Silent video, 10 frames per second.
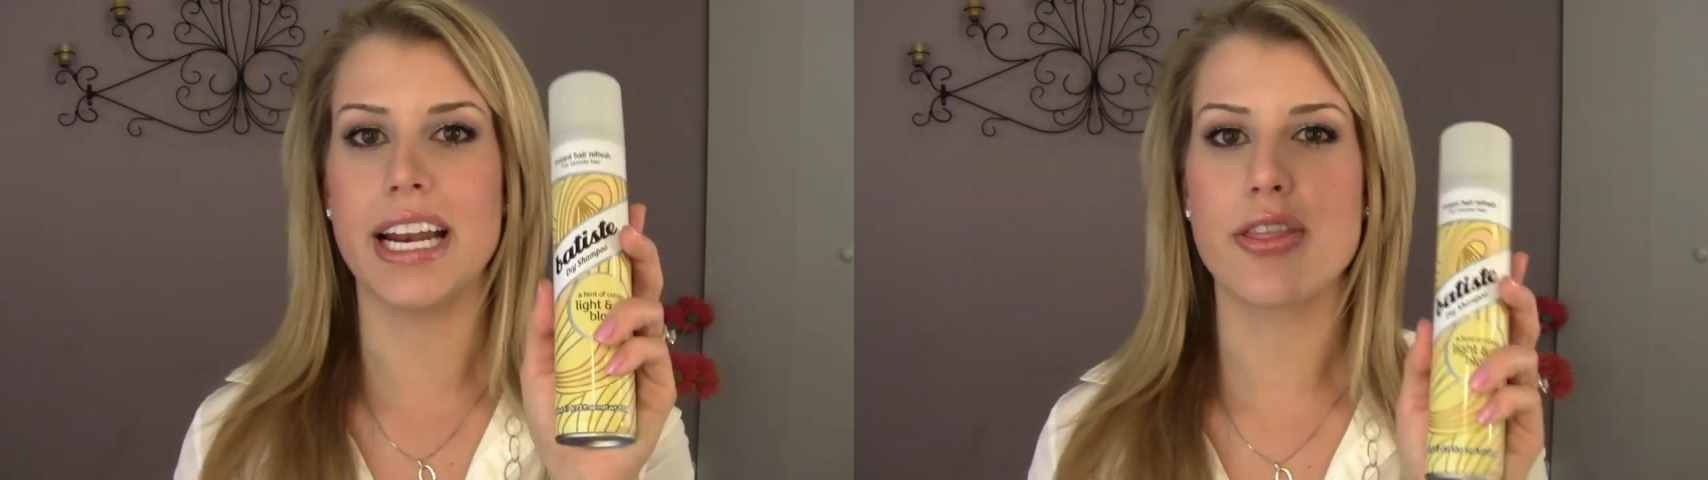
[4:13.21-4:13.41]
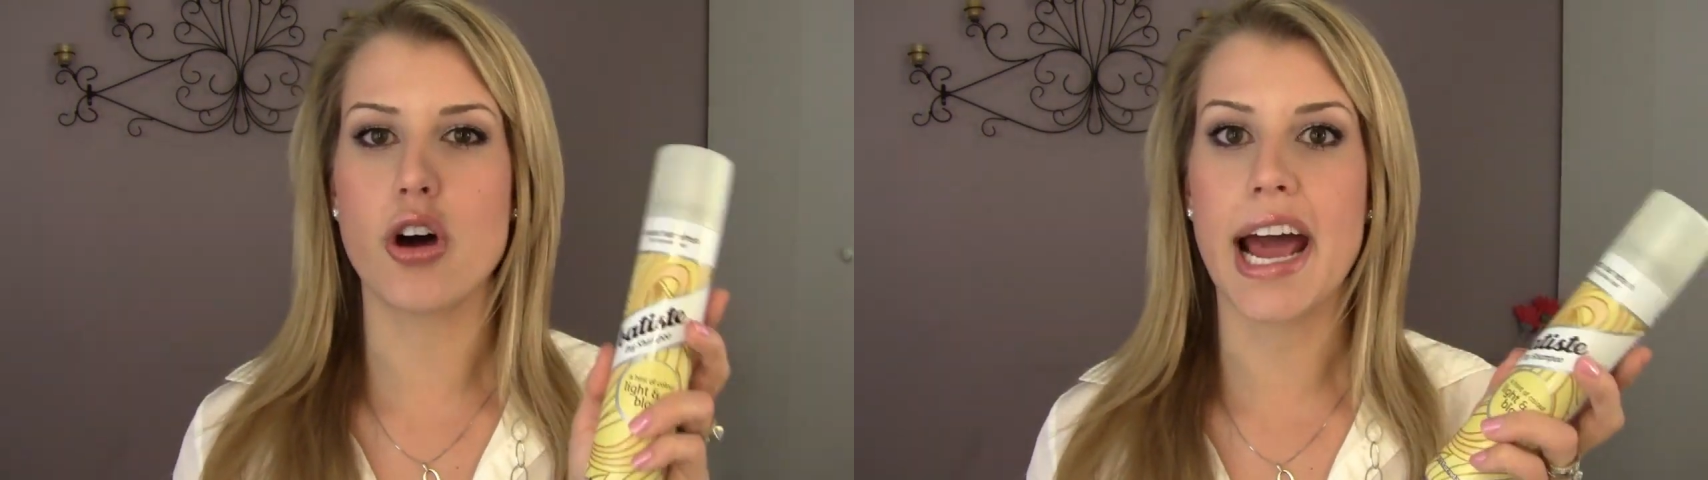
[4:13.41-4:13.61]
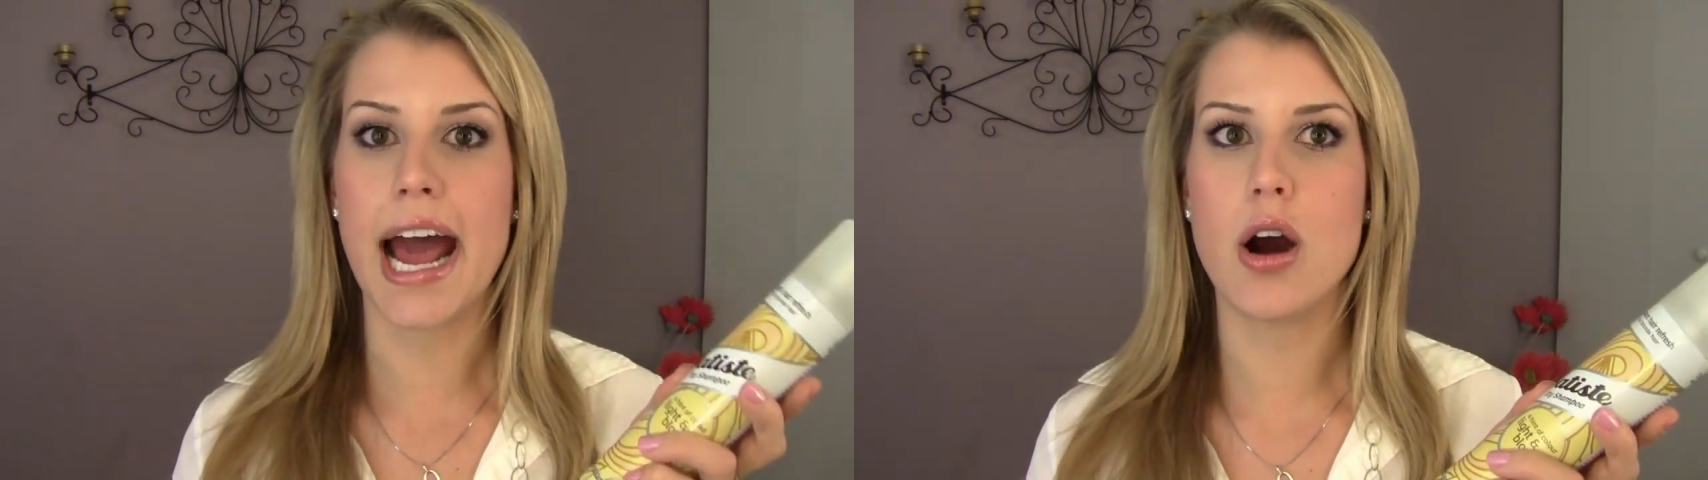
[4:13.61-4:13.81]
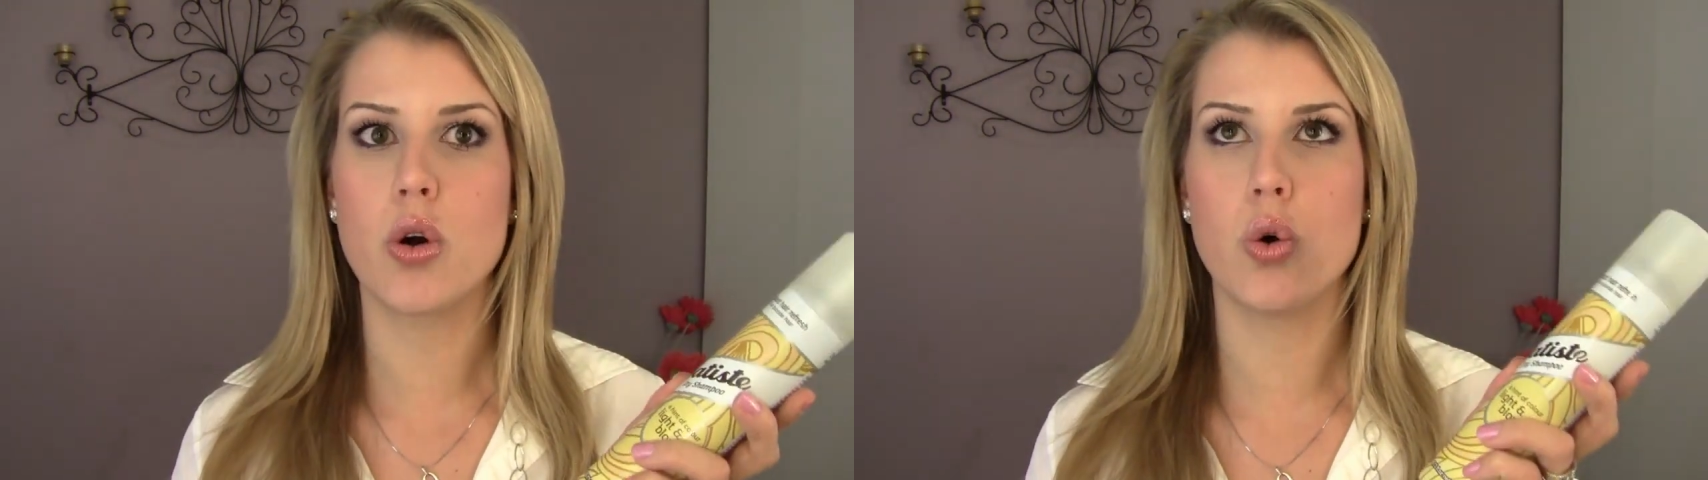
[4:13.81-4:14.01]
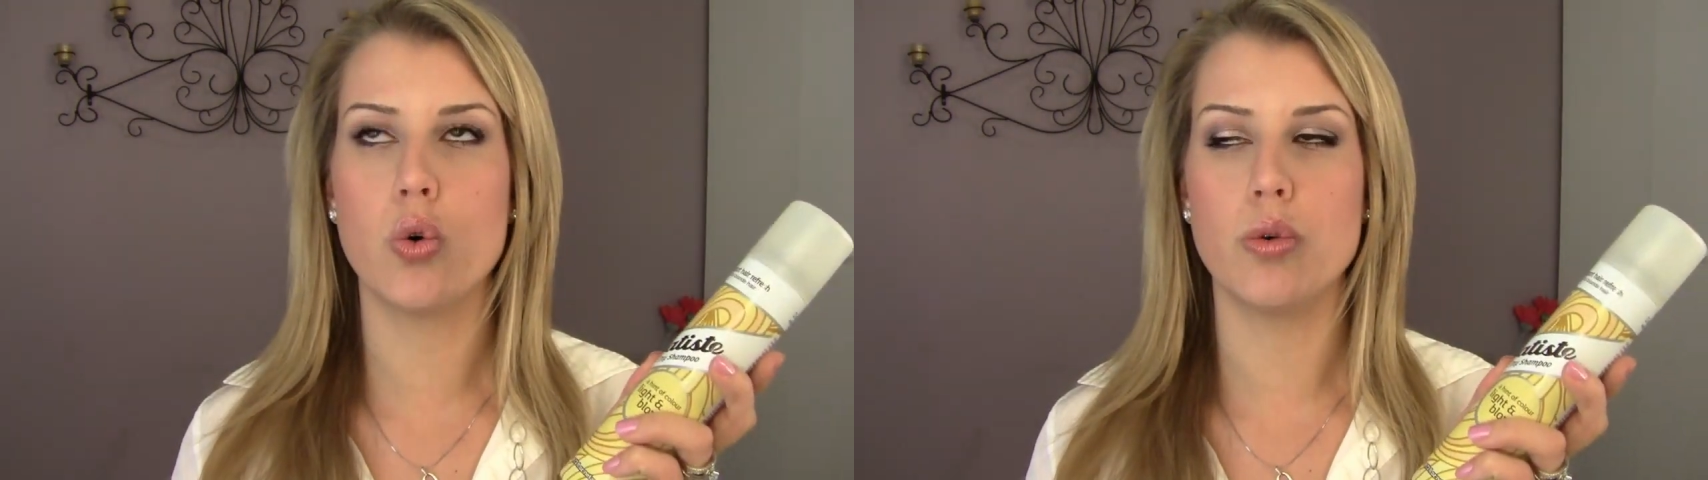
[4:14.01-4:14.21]
And I thought
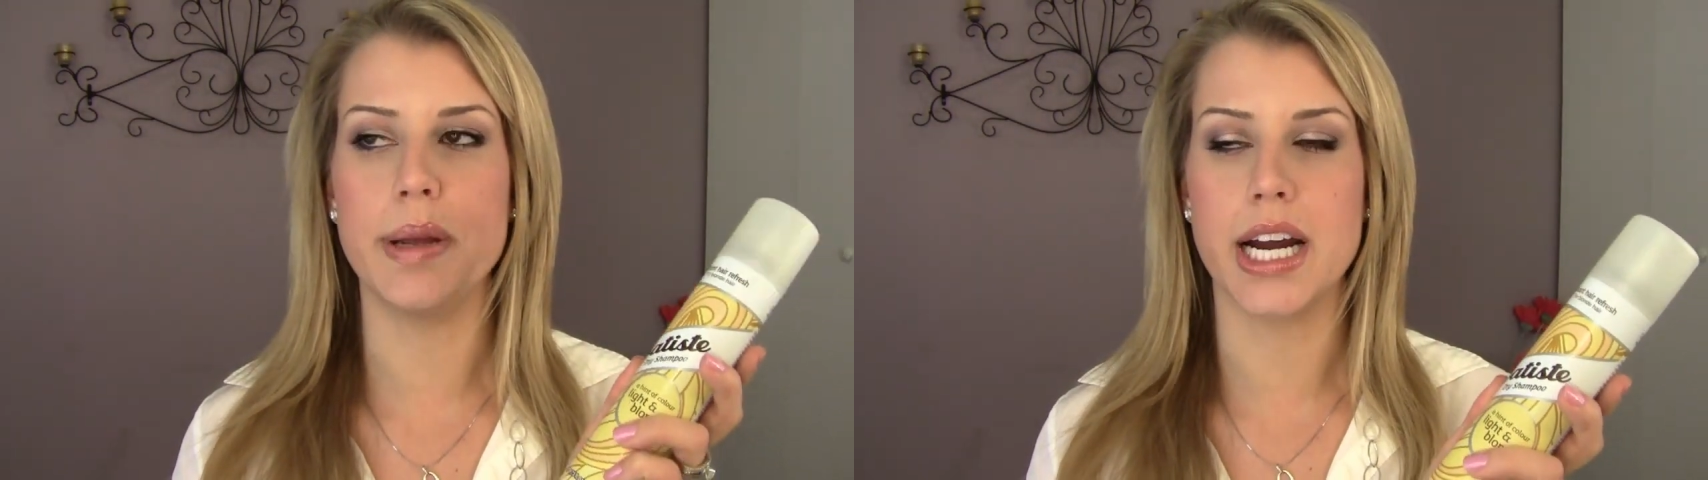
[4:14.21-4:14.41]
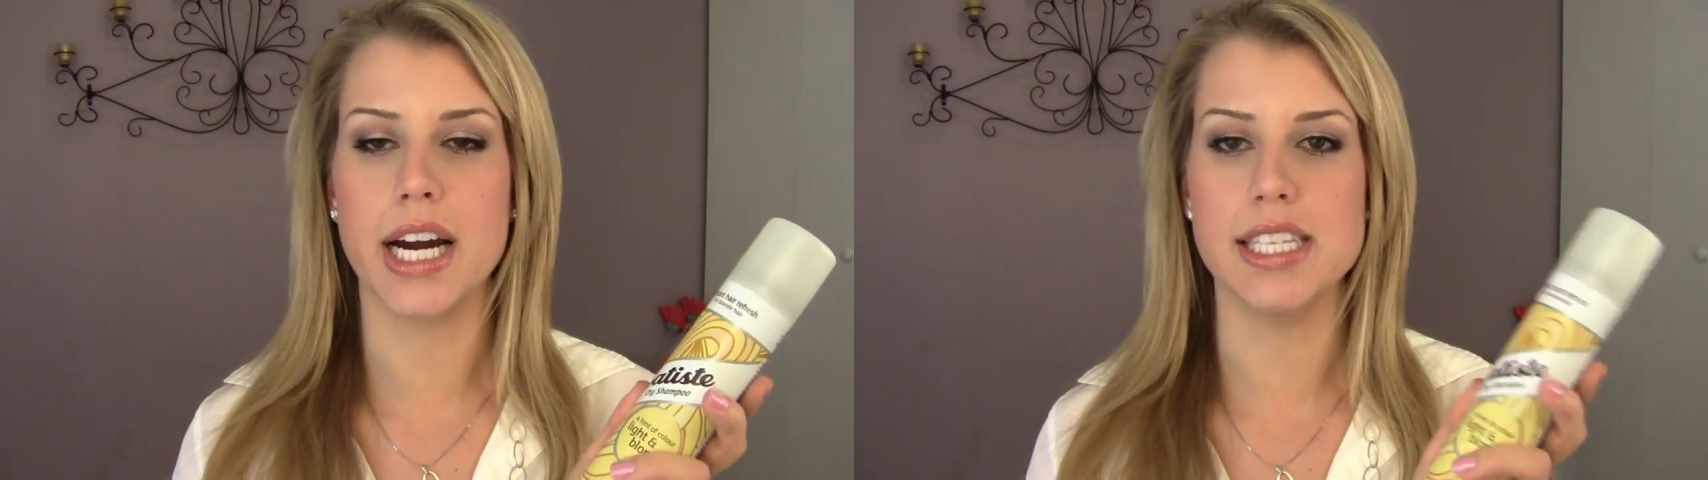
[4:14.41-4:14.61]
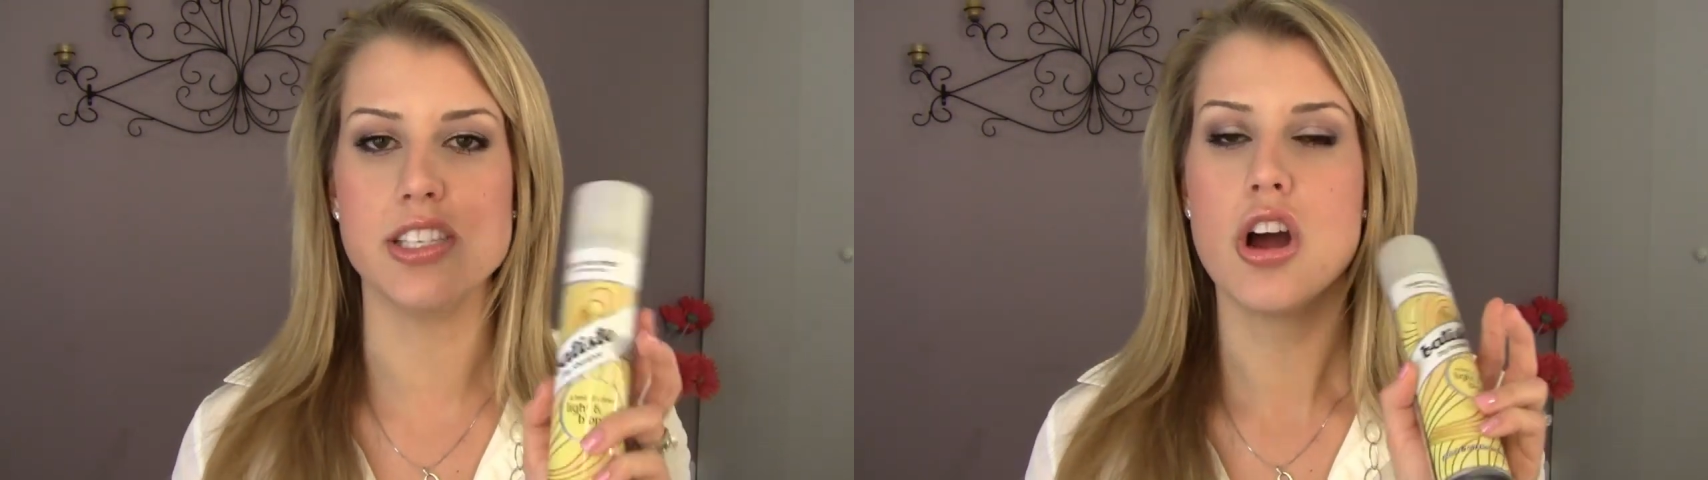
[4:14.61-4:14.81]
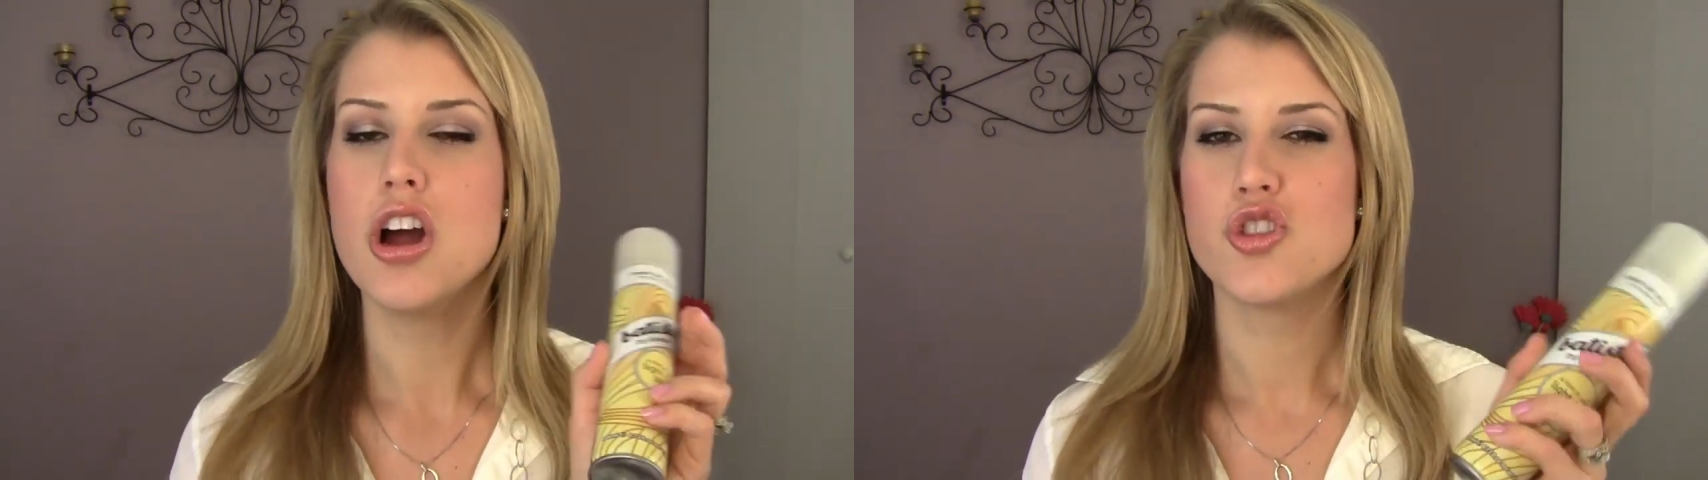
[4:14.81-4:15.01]
how cool because